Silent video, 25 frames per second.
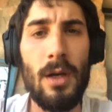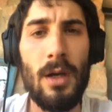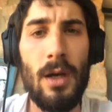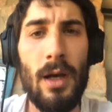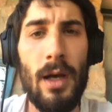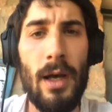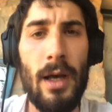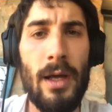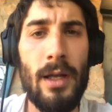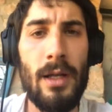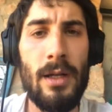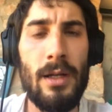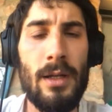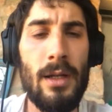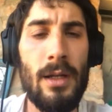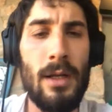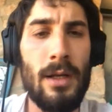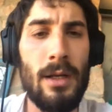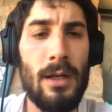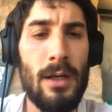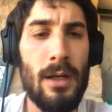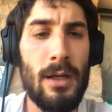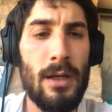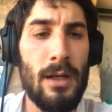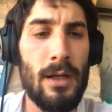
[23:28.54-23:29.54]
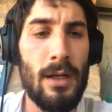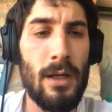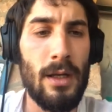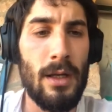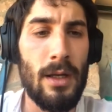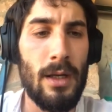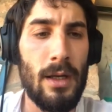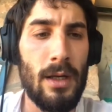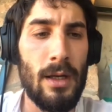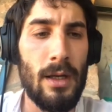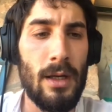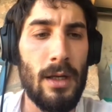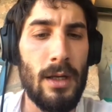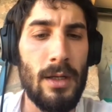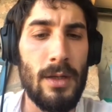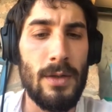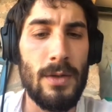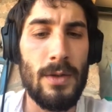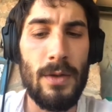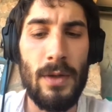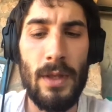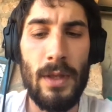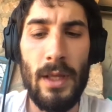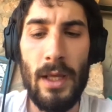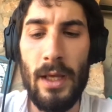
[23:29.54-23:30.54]
And
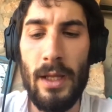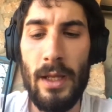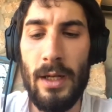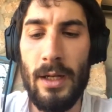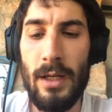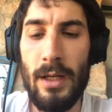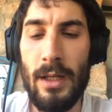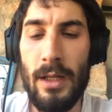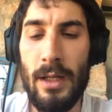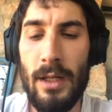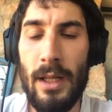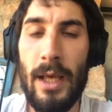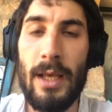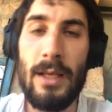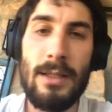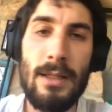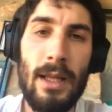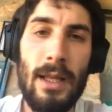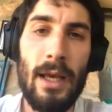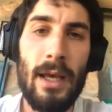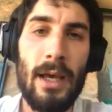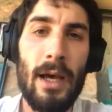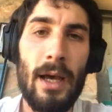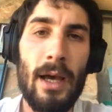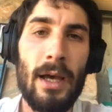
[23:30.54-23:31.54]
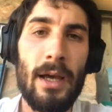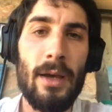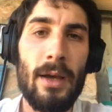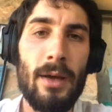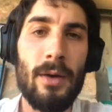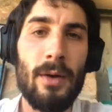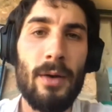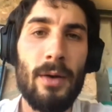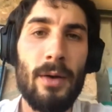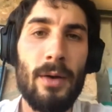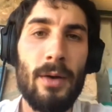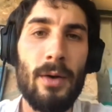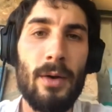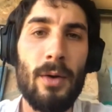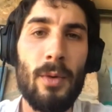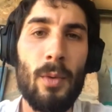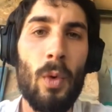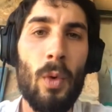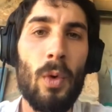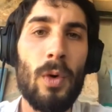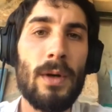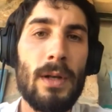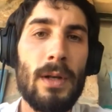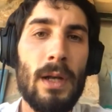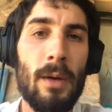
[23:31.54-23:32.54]
so then next day I
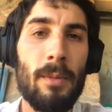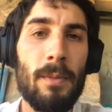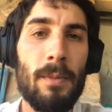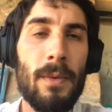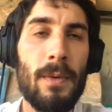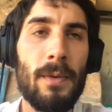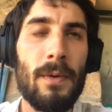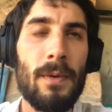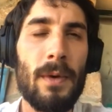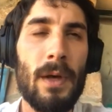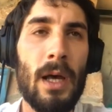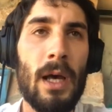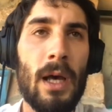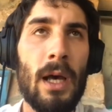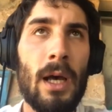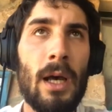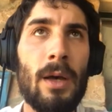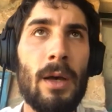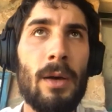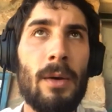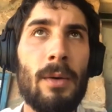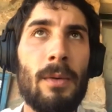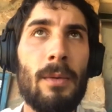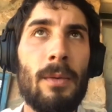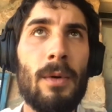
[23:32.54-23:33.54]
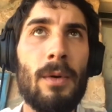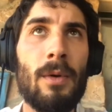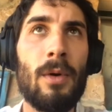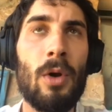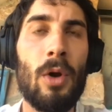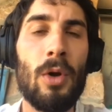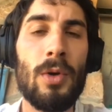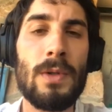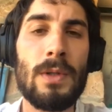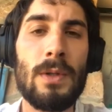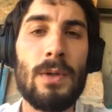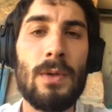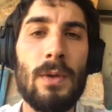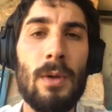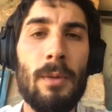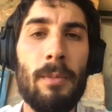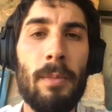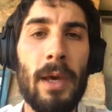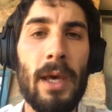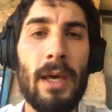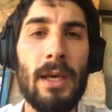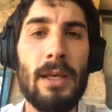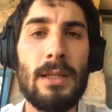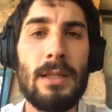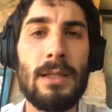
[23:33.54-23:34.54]
walked up closer to the
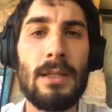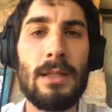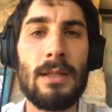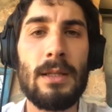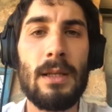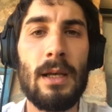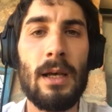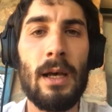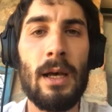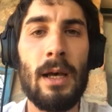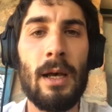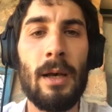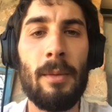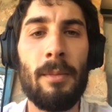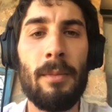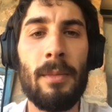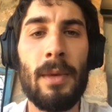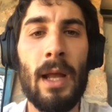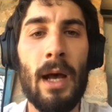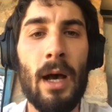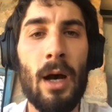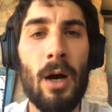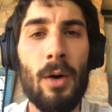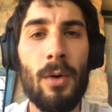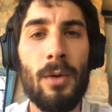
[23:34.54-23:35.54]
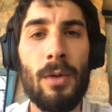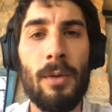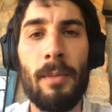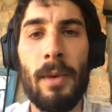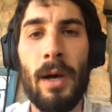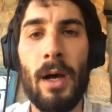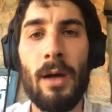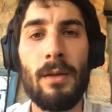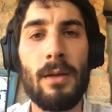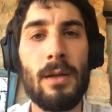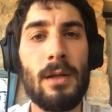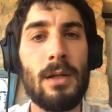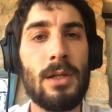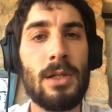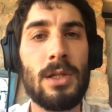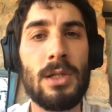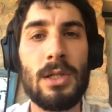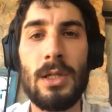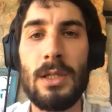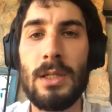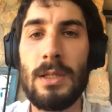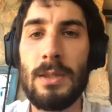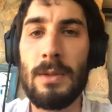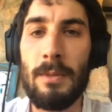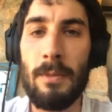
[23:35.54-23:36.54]
base. Now the mountain is
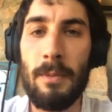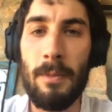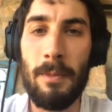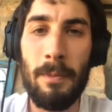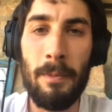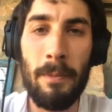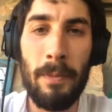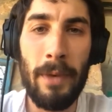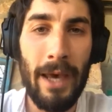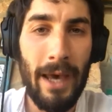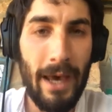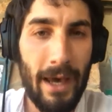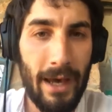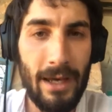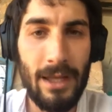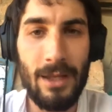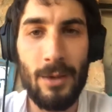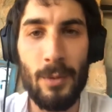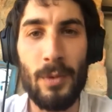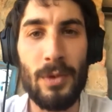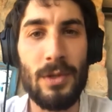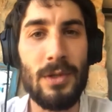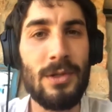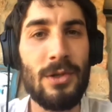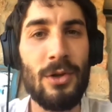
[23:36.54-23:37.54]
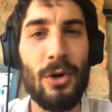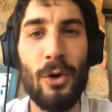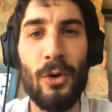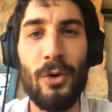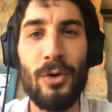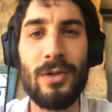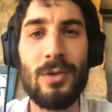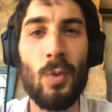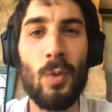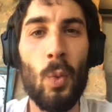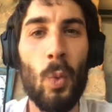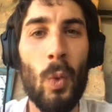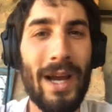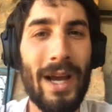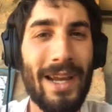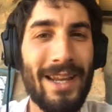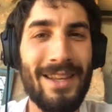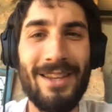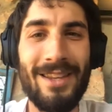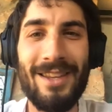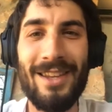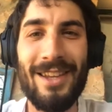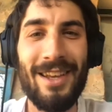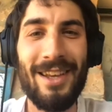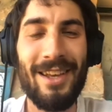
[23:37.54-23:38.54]
just packed with snow. It's white.
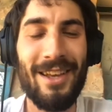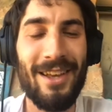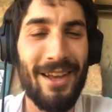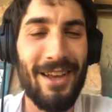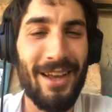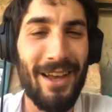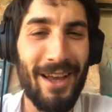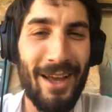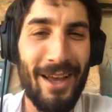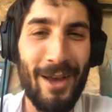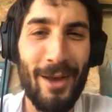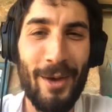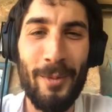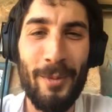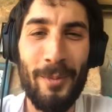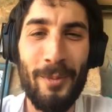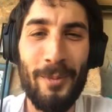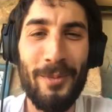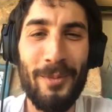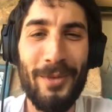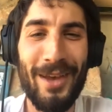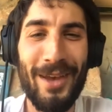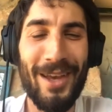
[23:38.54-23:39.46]
I'm